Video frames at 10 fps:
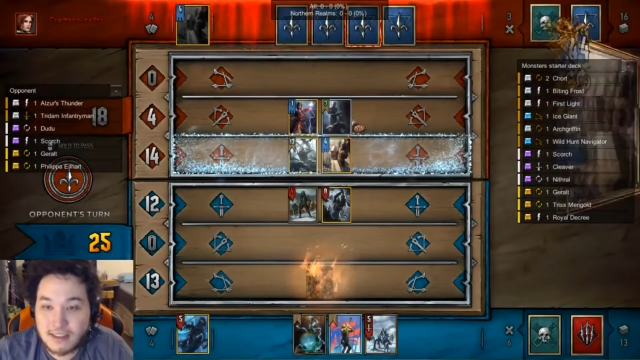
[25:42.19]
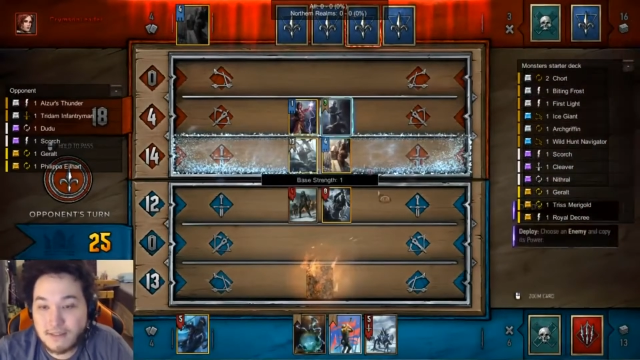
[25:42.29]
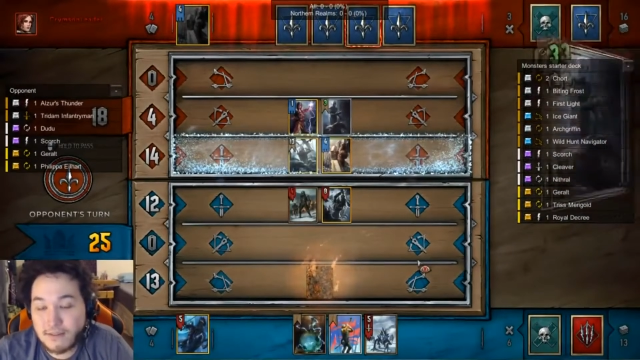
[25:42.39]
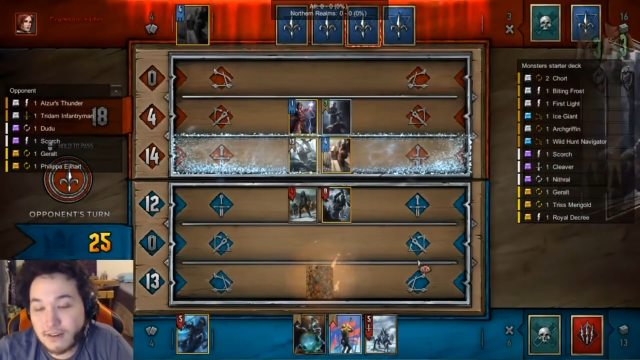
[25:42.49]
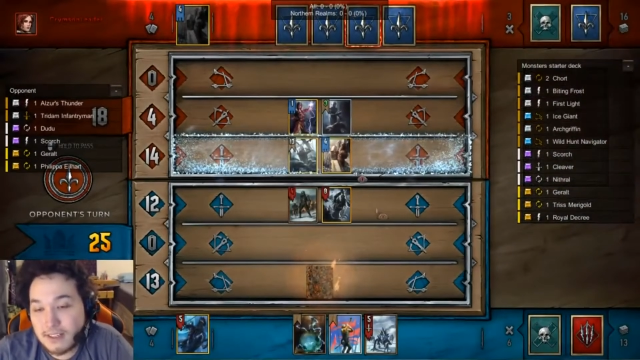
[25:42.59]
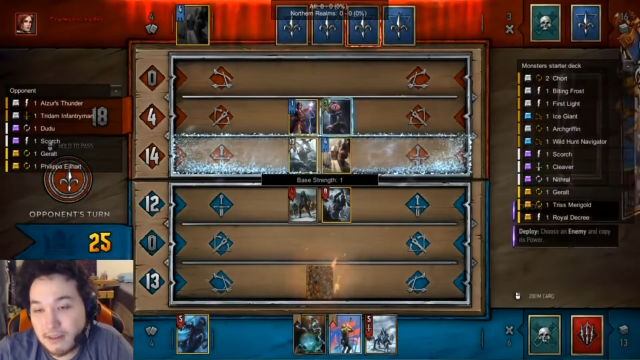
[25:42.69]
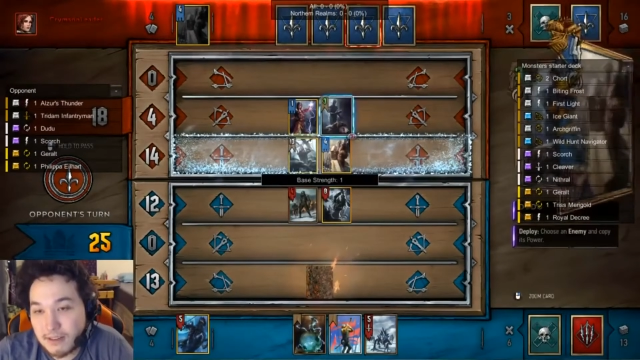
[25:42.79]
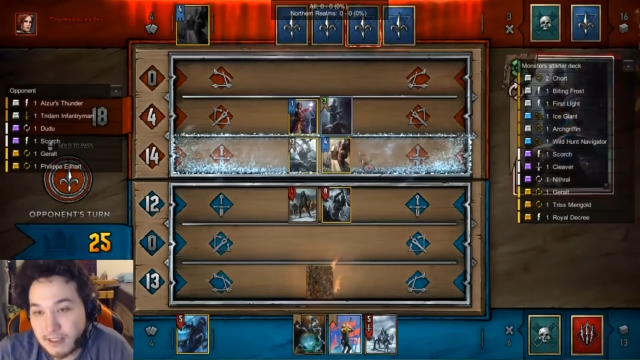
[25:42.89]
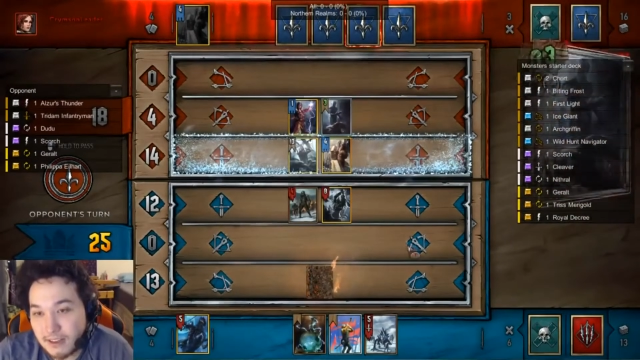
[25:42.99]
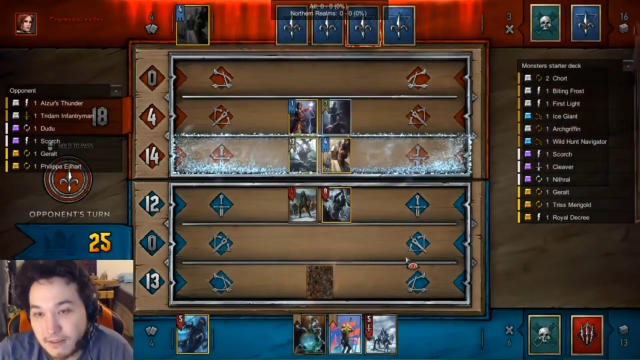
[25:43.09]
And of course, that
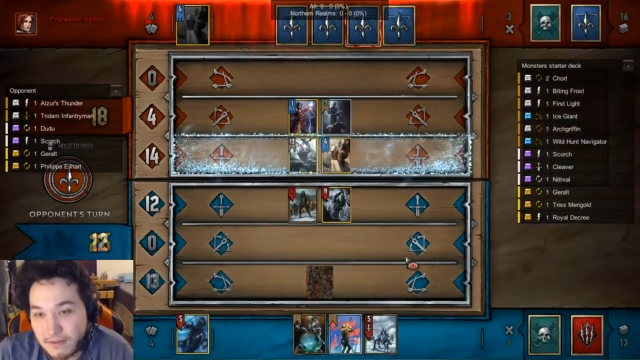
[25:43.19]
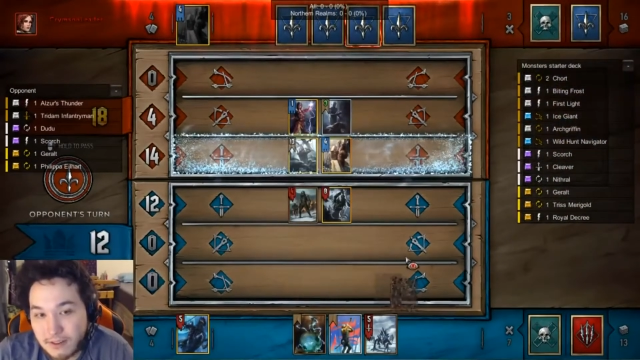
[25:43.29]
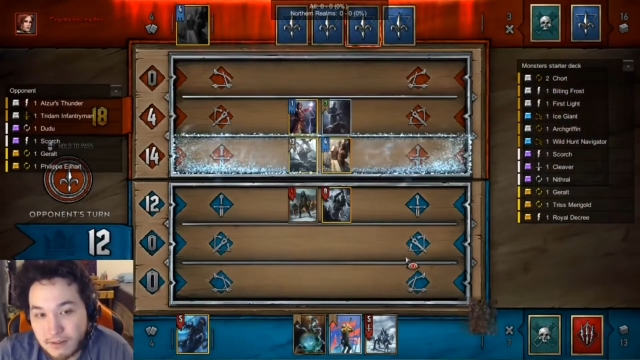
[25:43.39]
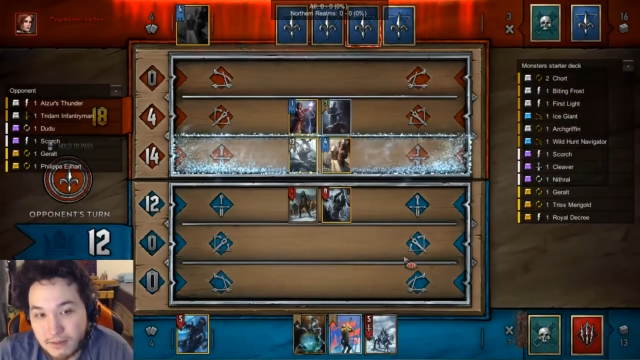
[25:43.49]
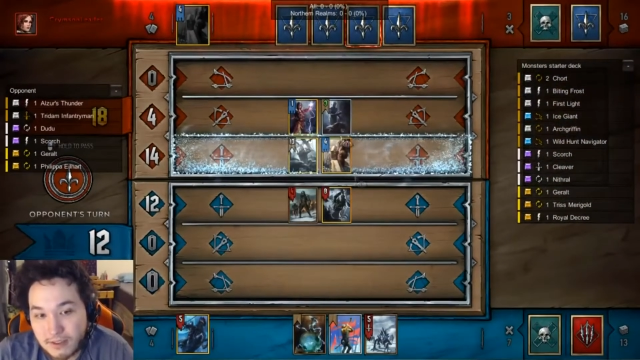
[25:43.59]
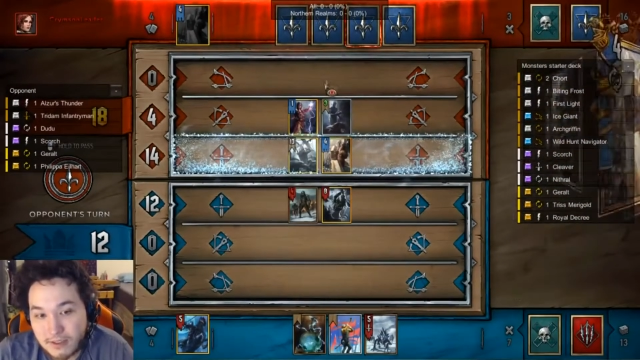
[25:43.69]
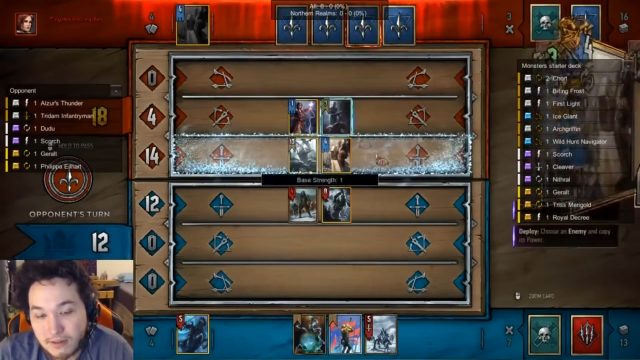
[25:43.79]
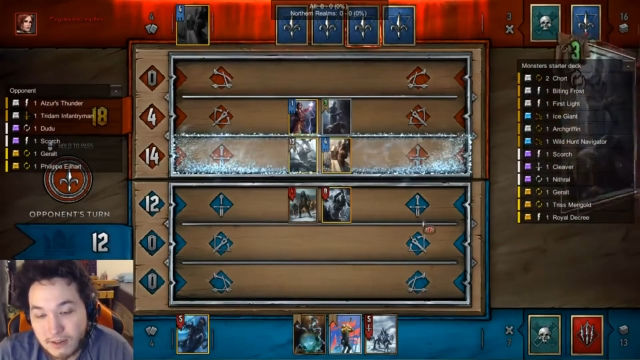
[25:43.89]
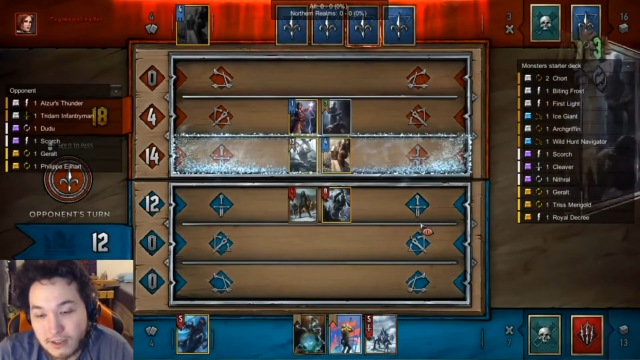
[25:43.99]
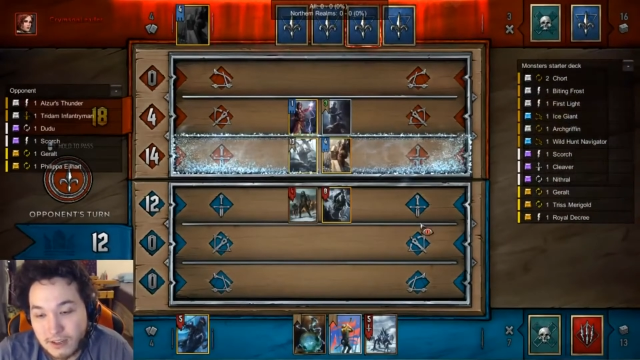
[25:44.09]
was a little vulnerable to
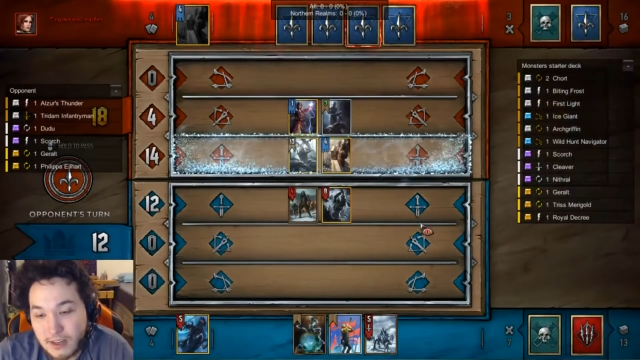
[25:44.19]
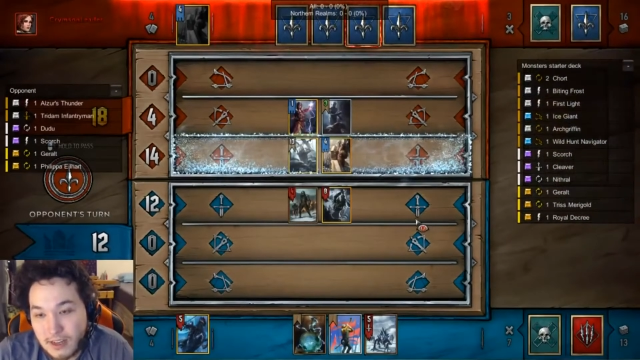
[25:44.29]
Scorch,